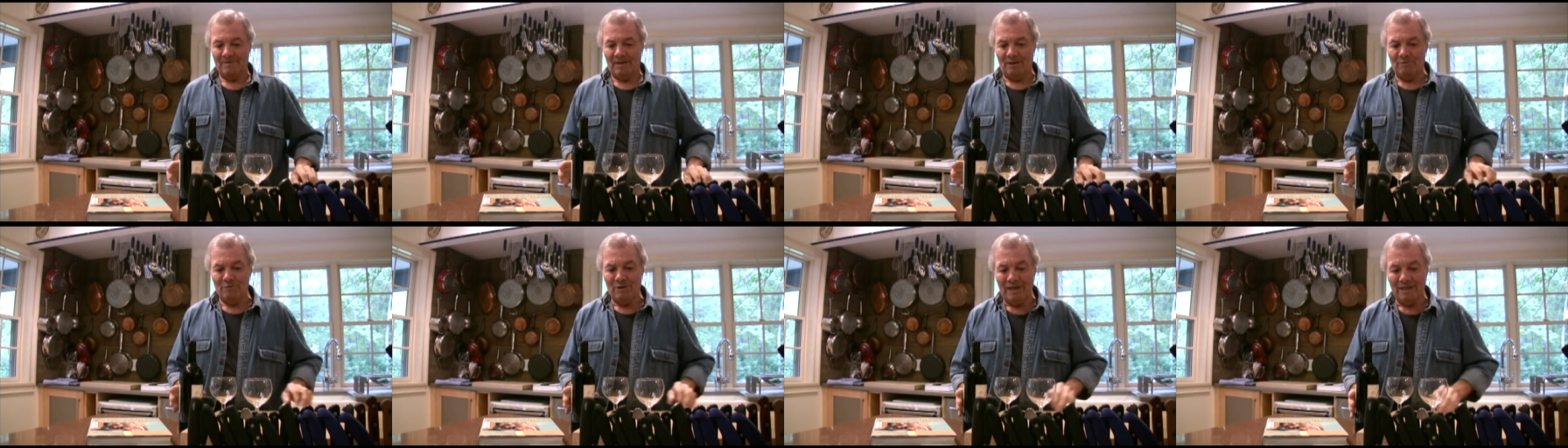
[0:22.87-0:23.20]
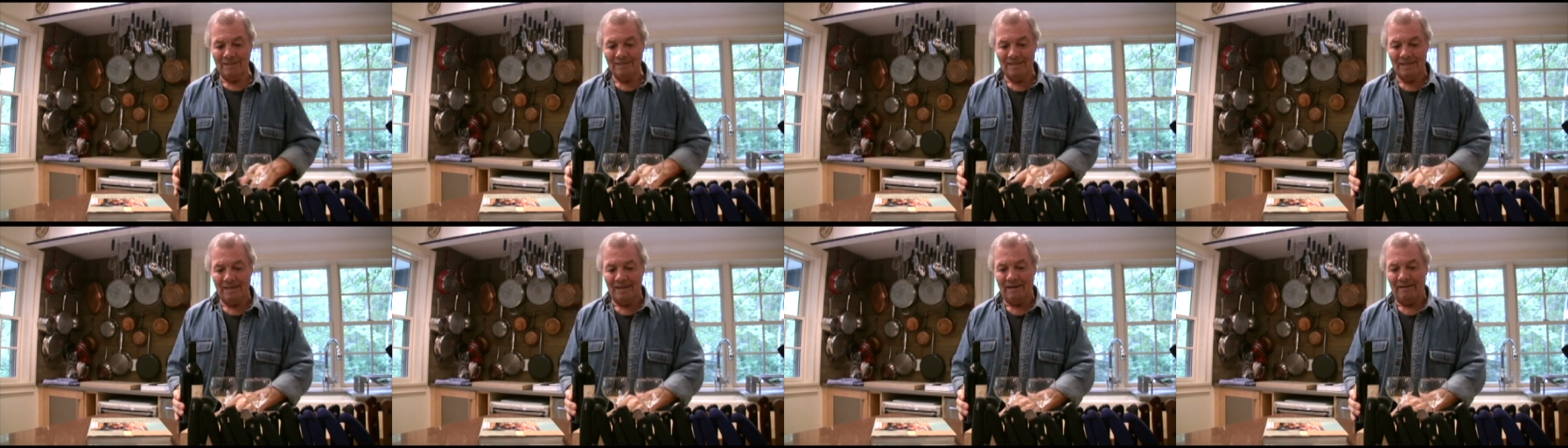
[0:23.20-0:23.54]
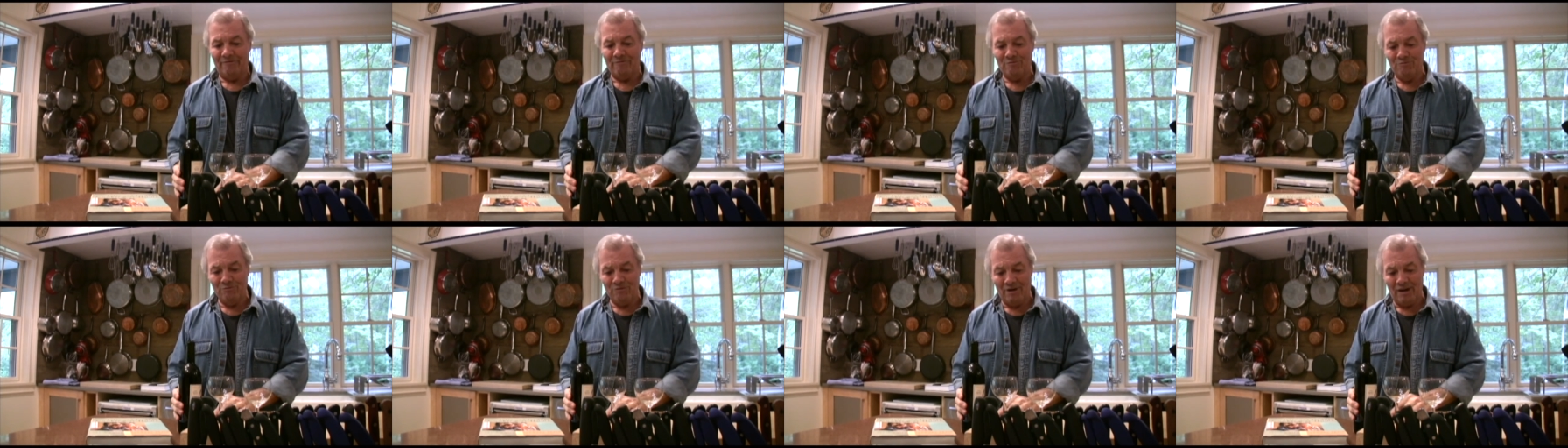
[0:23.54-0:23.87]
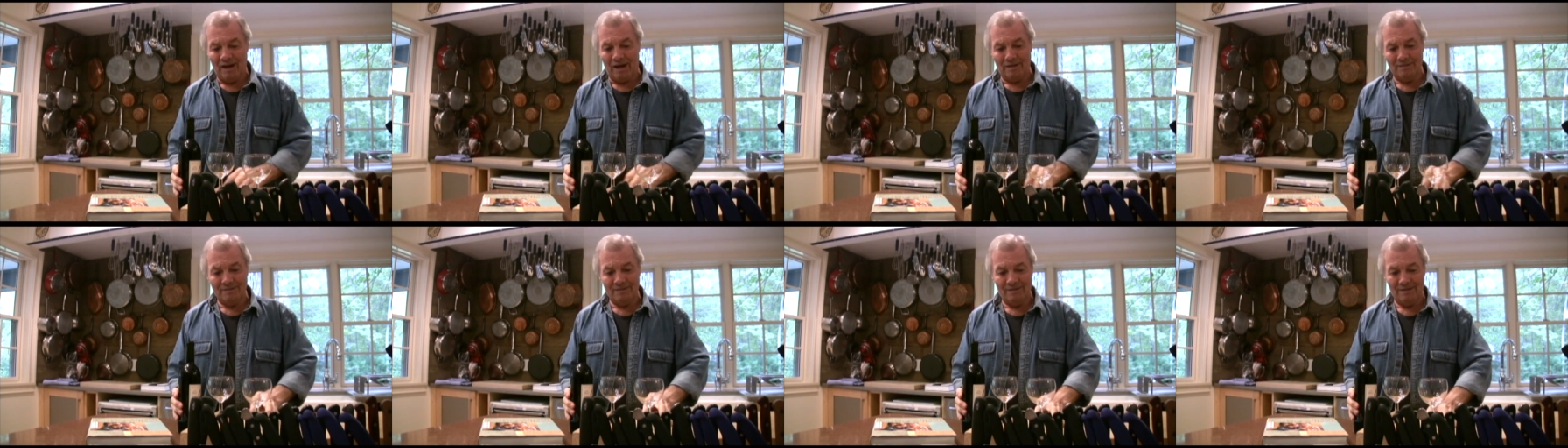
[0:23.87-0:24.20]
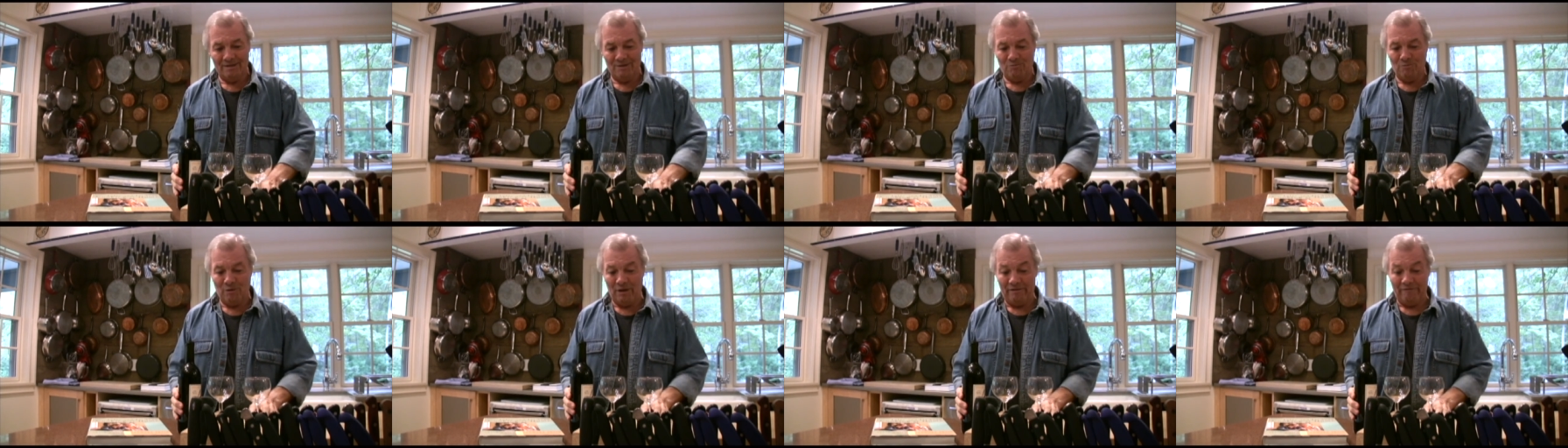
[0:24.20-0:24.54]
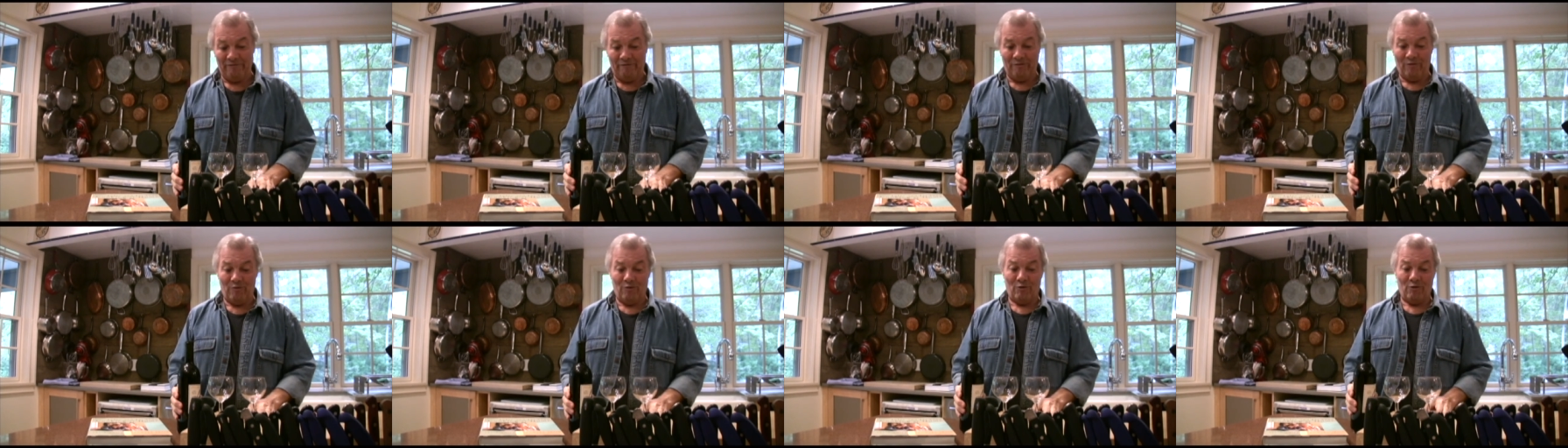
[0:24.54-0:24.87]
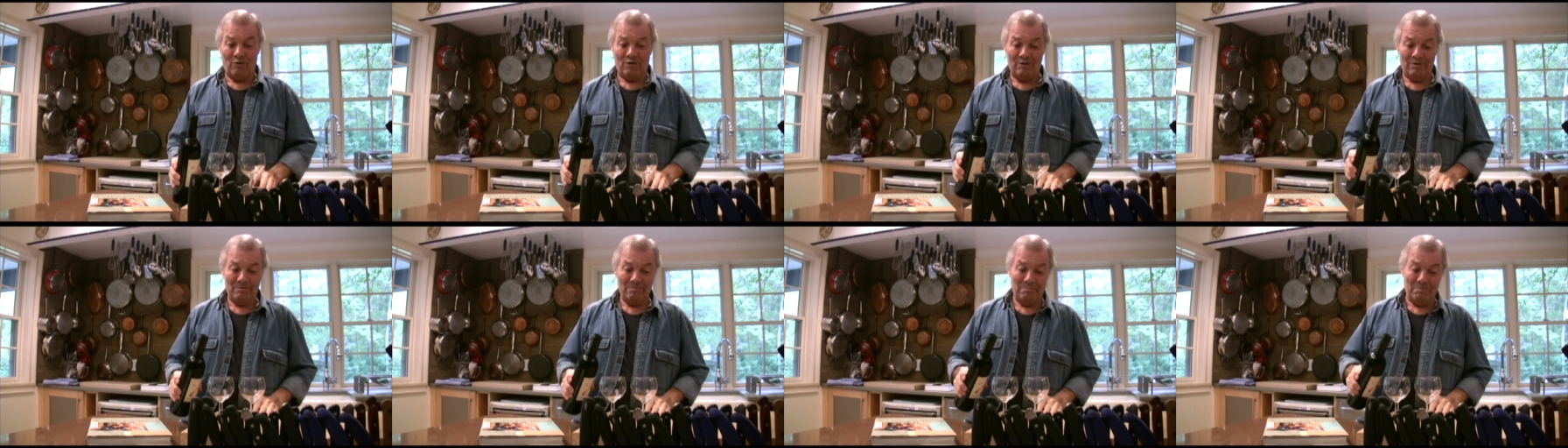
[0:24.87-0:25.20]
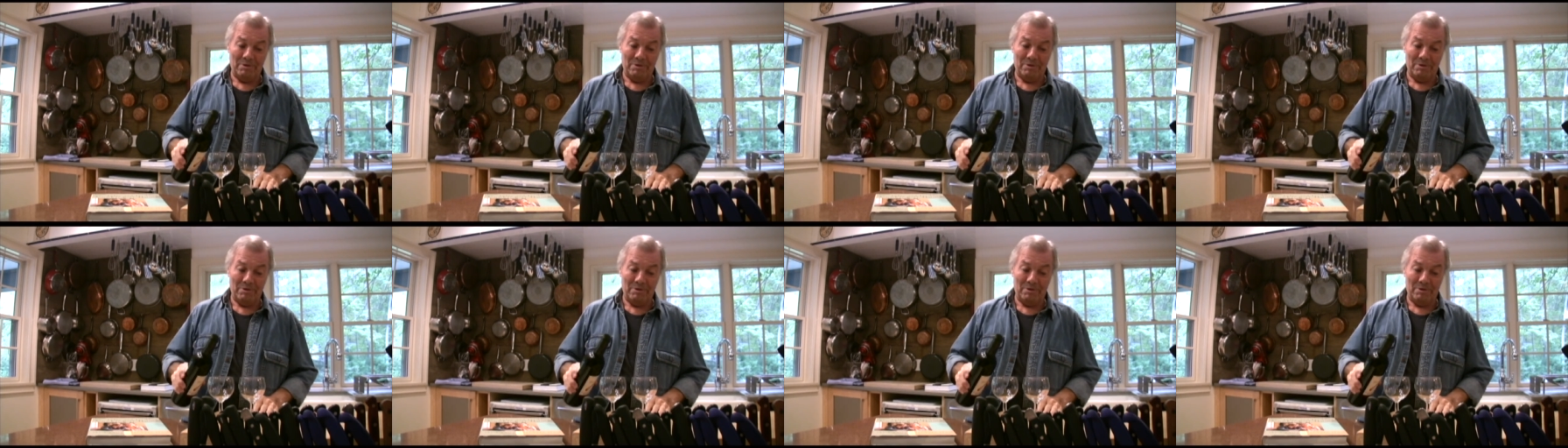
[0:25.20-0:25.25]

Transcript: As you can see, I have two glasses here, one for